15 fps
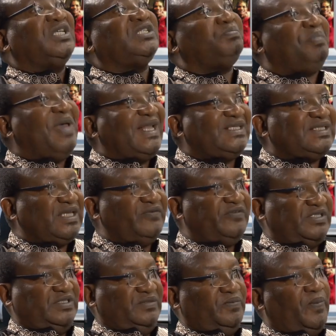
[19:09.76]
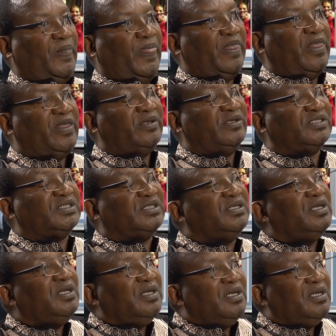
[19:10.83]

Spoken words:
that's bad service. You see. So